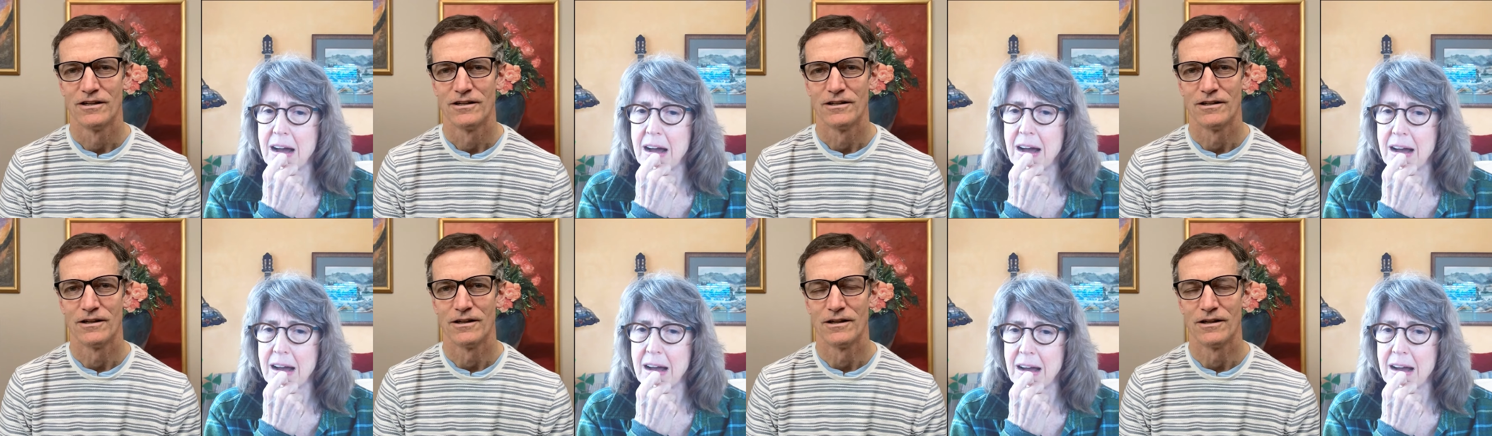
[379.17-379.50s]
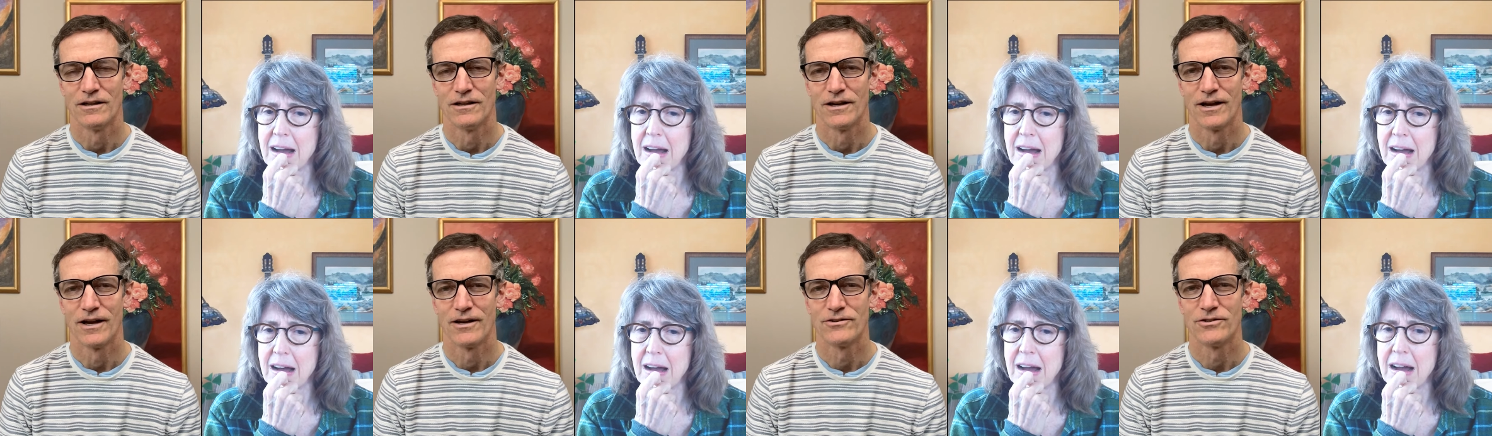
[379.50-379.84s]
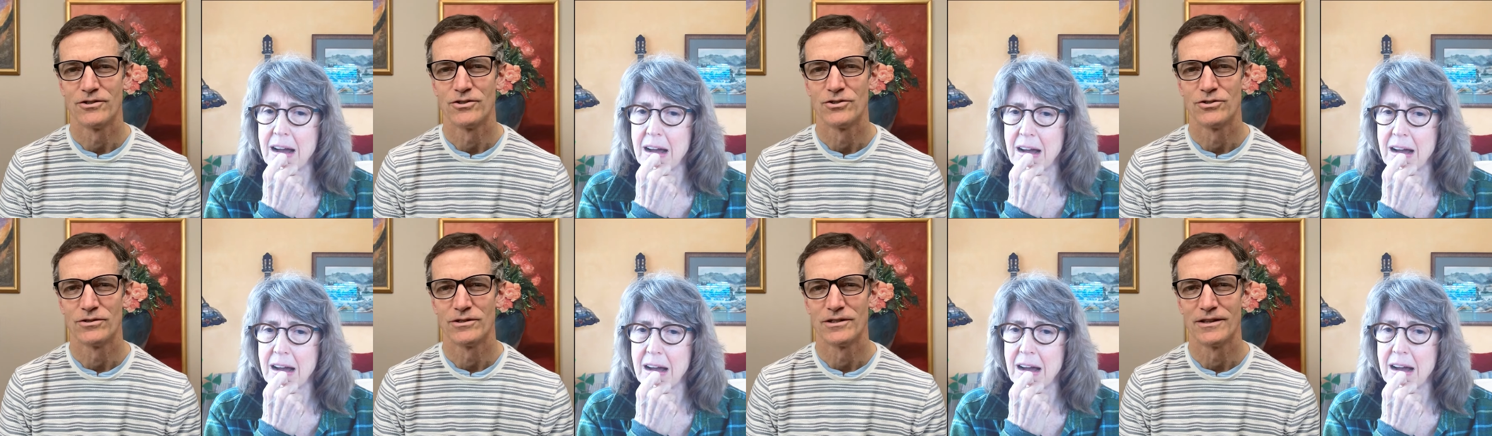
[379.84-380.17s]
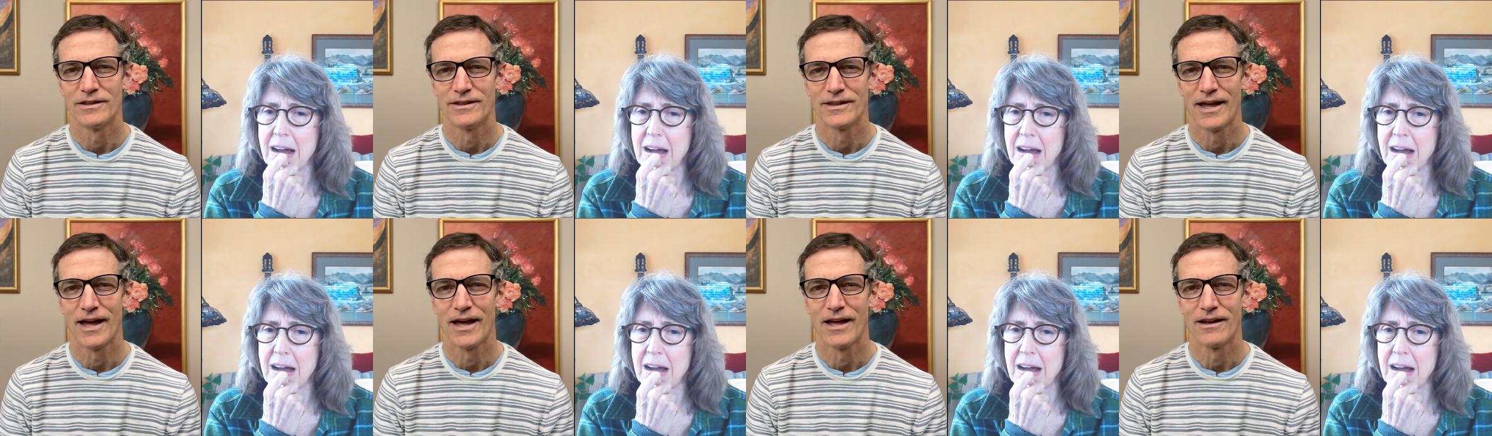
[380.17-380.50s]
Speaker 1: Uh, how do you treat
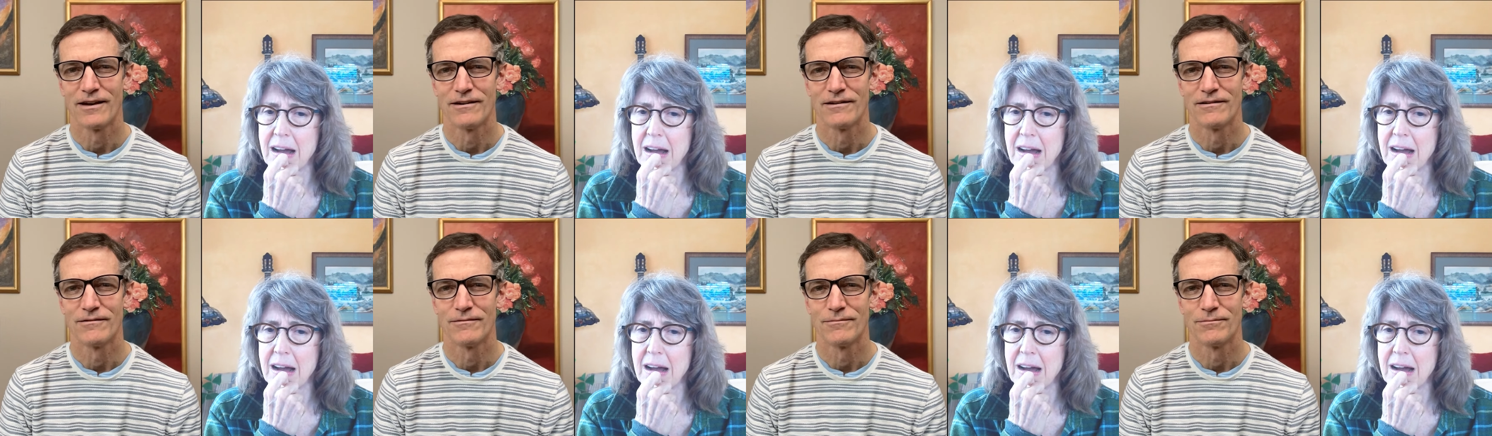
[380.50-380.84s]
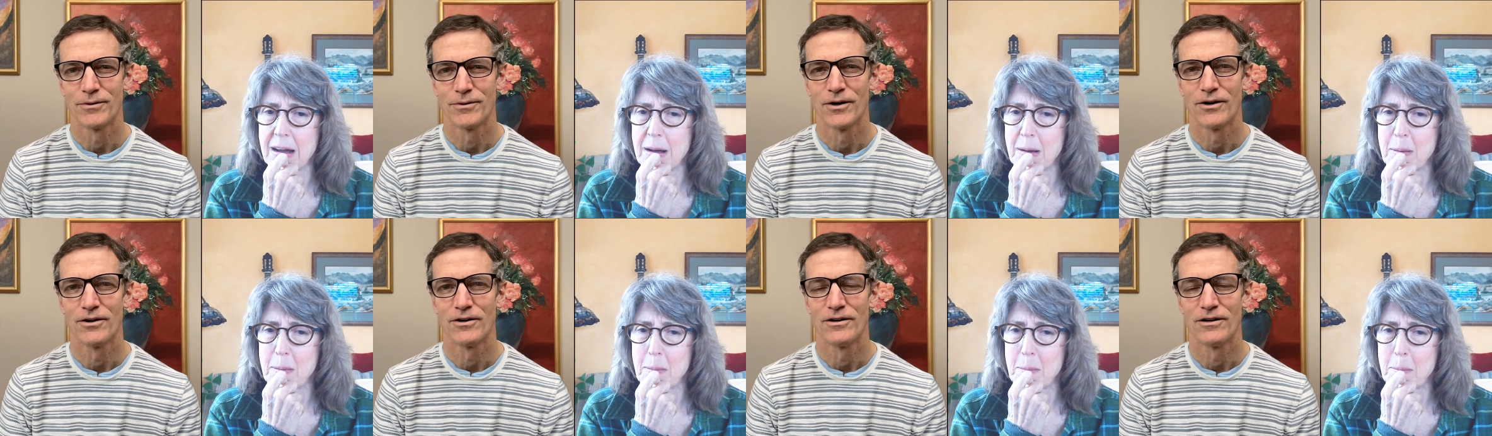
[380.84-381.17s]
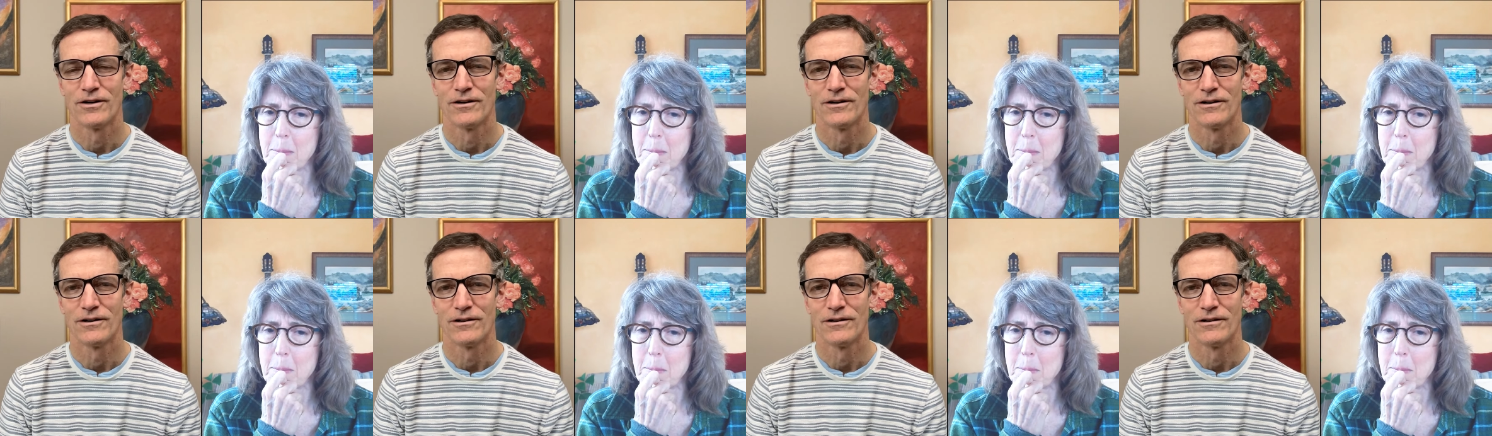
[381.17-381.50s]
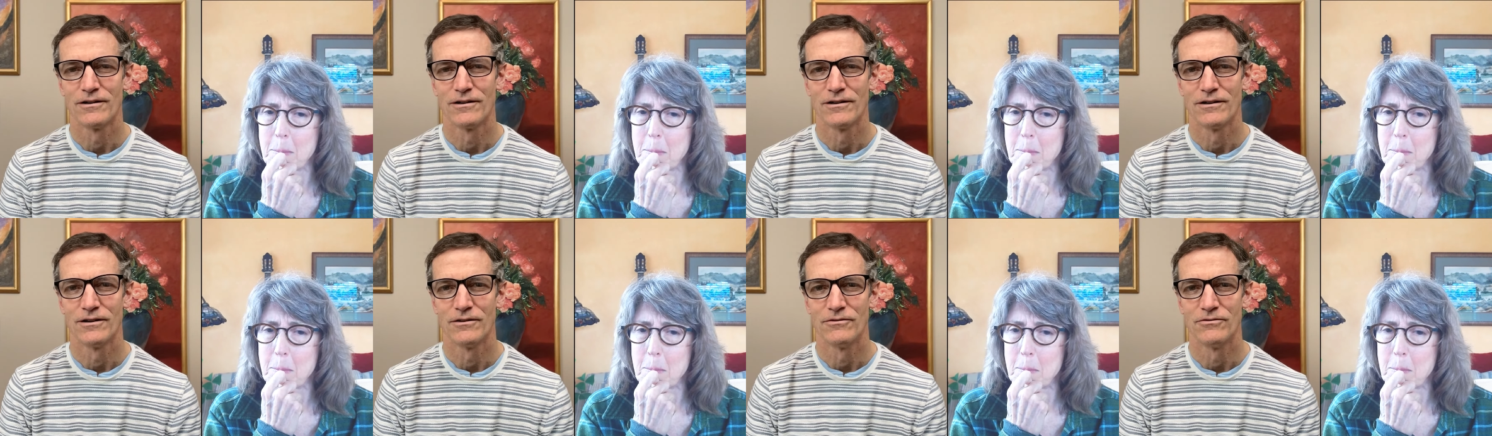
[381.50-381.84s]
that part
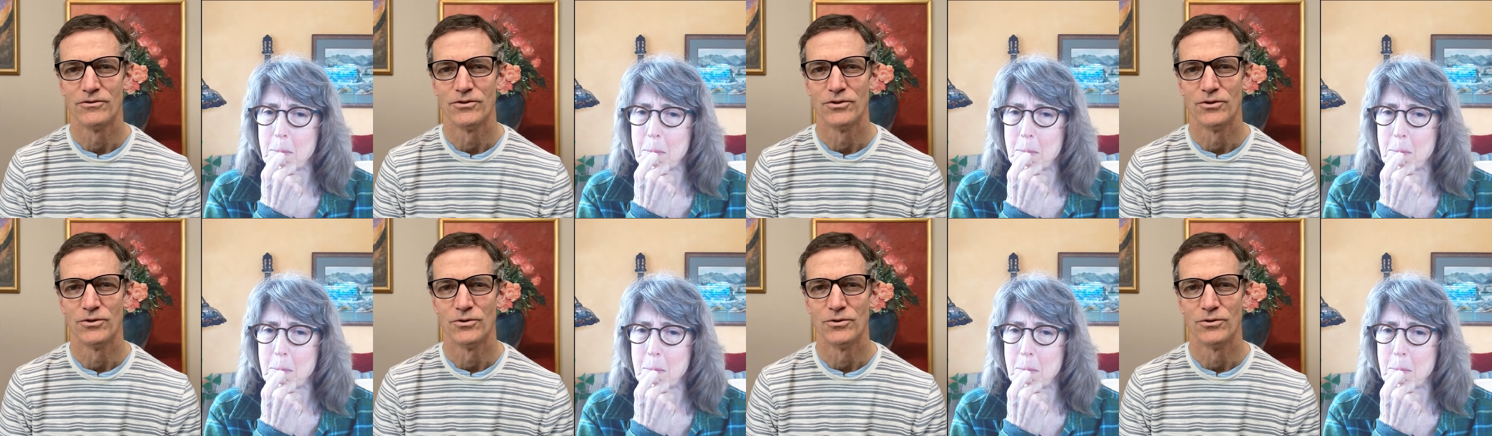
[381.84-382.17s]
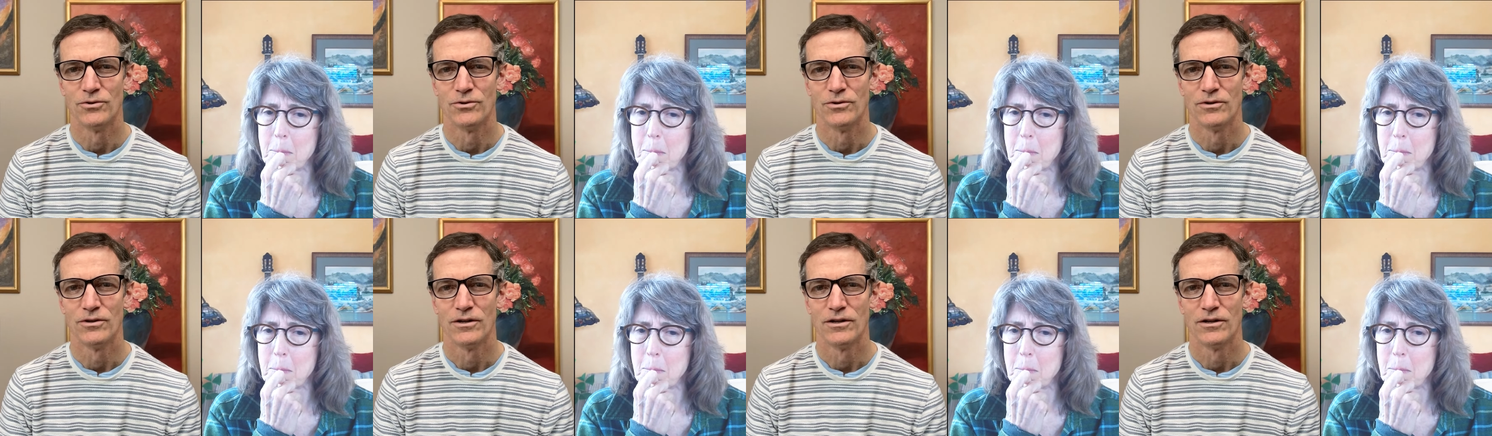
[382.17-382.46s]
of you